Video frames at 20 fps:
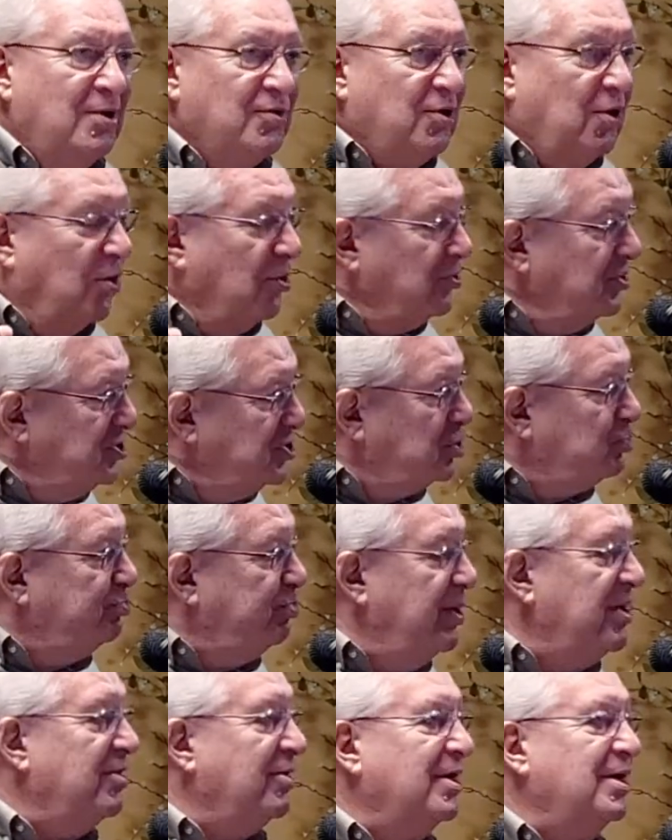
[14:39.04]
The Holy
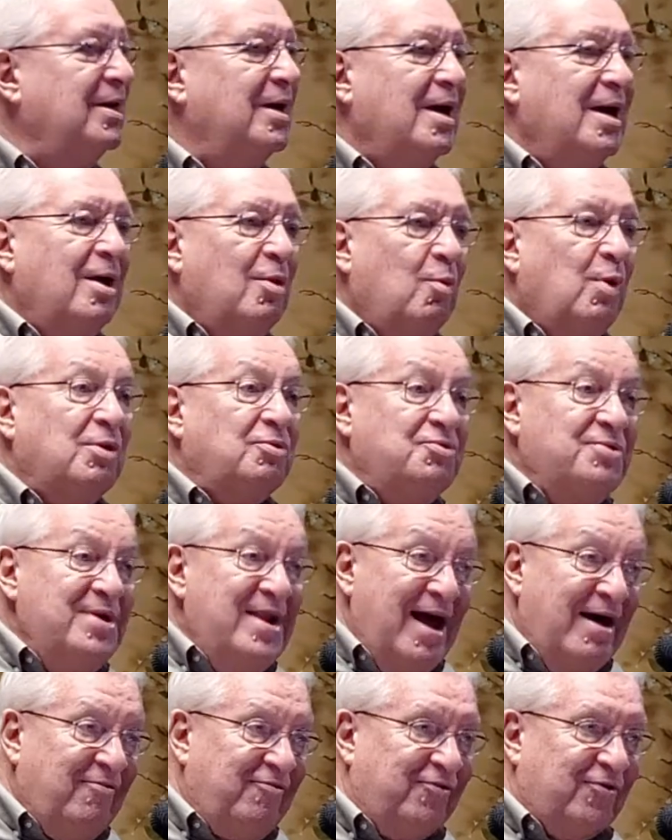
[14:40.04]
Spirit will
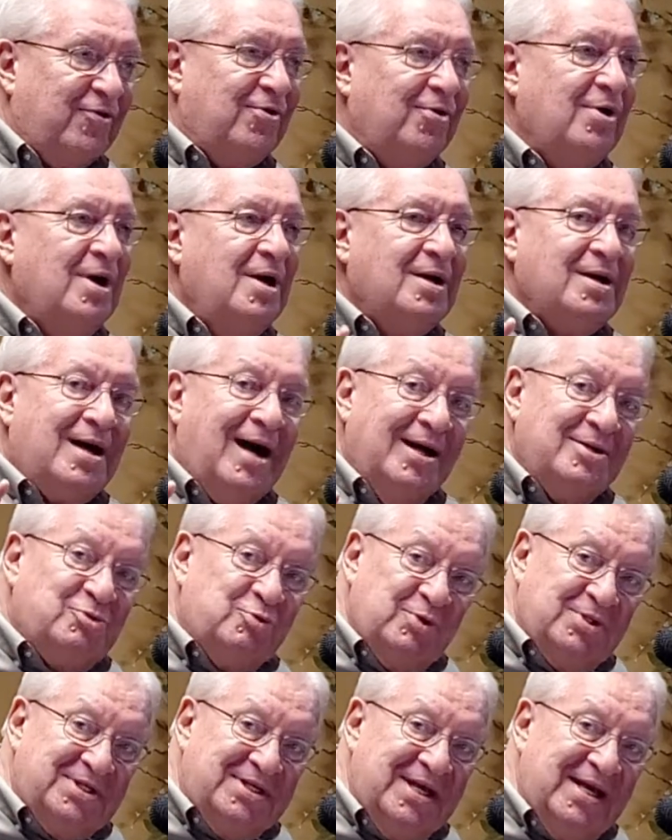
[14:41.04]
never
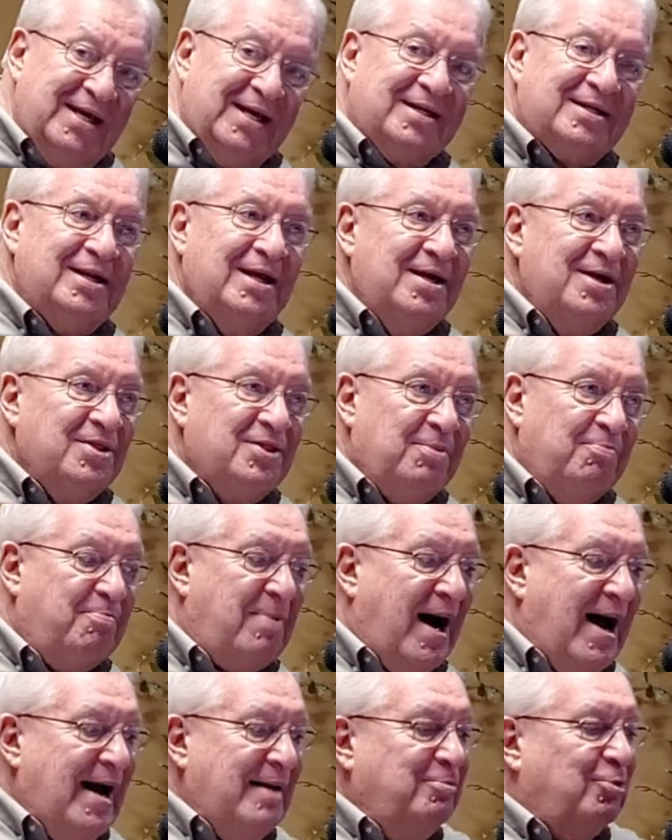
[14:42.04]
contradict the
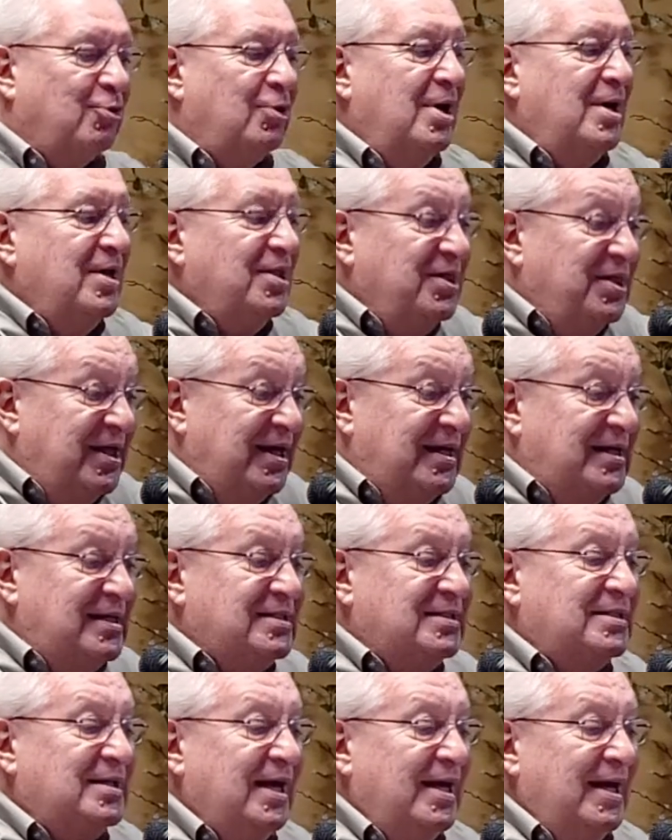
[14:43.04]
Bible.
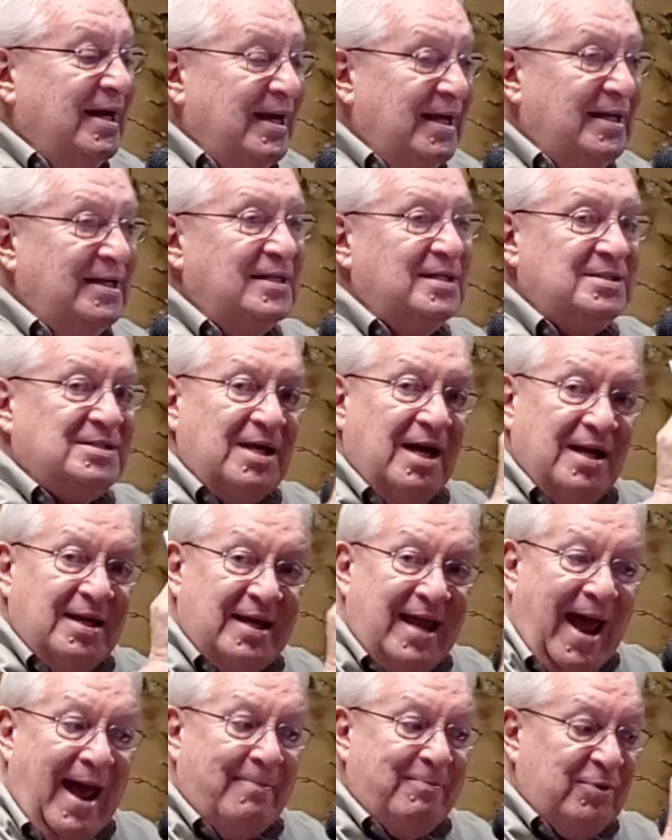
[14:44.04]
This is
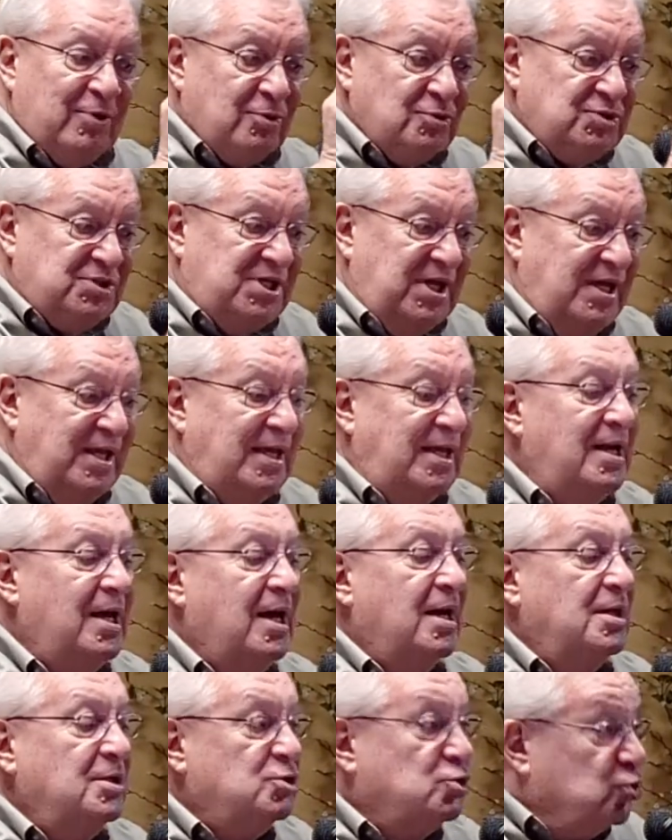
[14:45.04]
capital T,
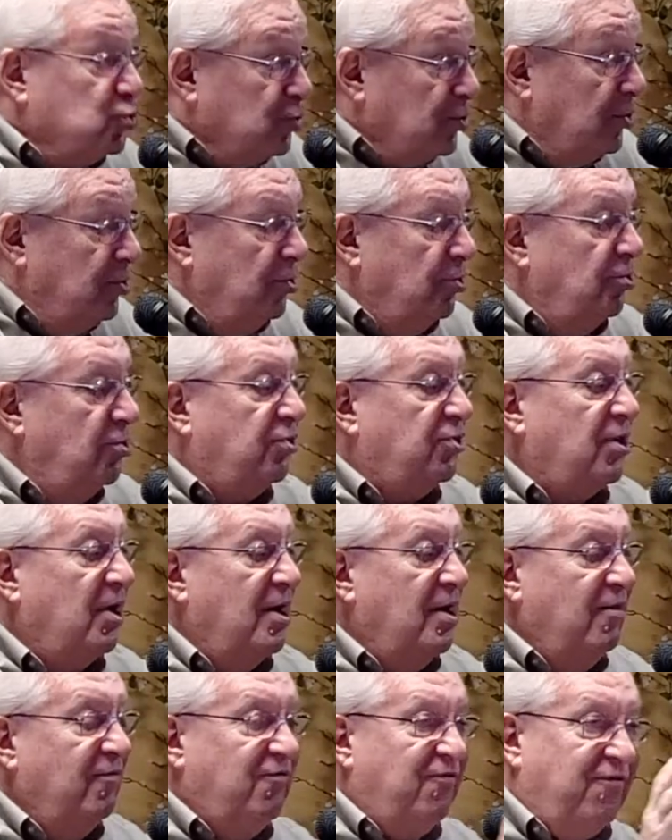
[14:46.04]
truth,
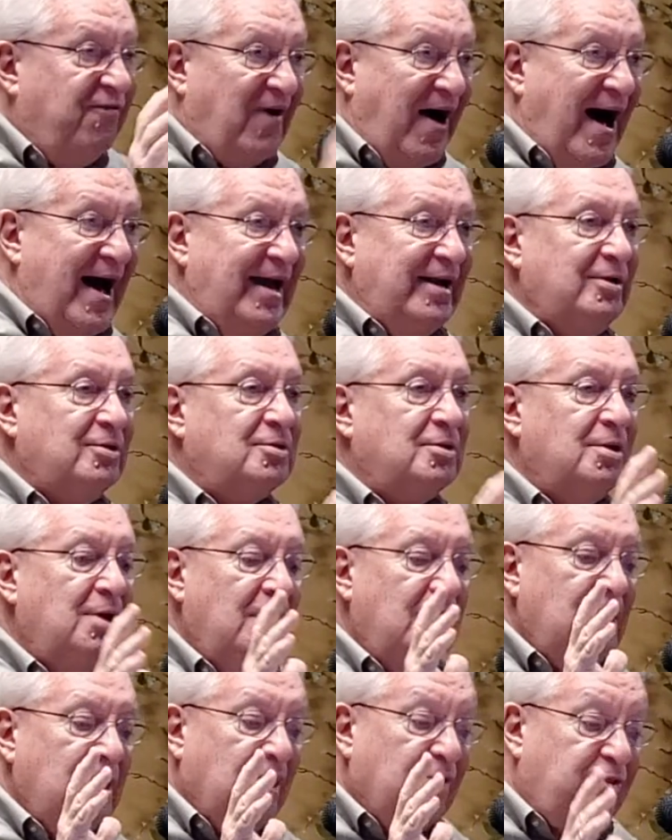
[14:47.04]
final
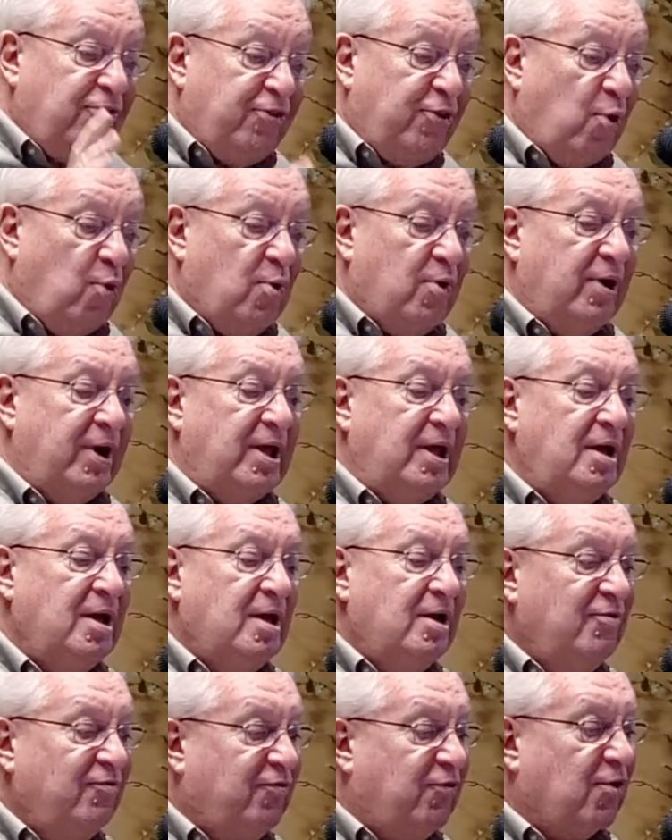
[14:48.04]
authority
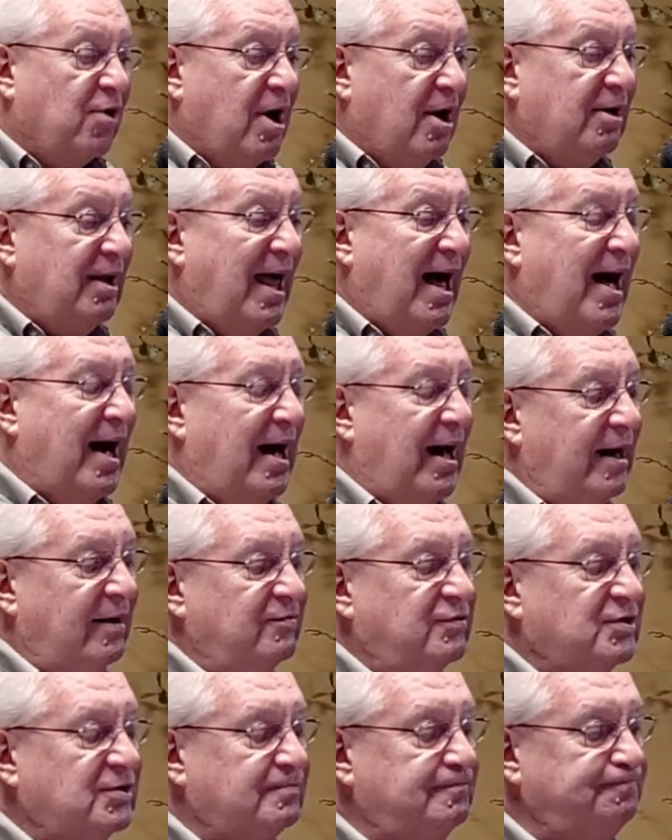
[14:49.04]
for our
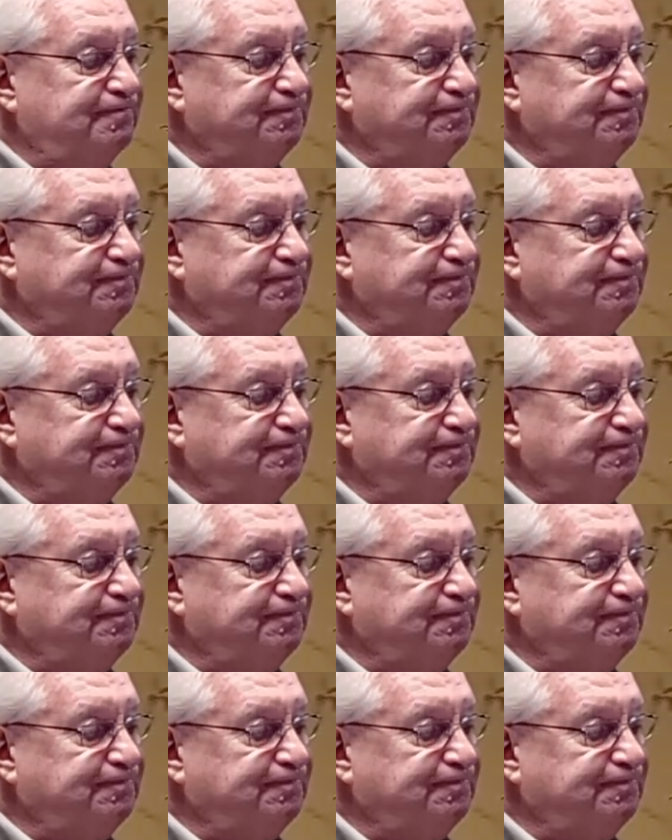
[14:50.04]
lives.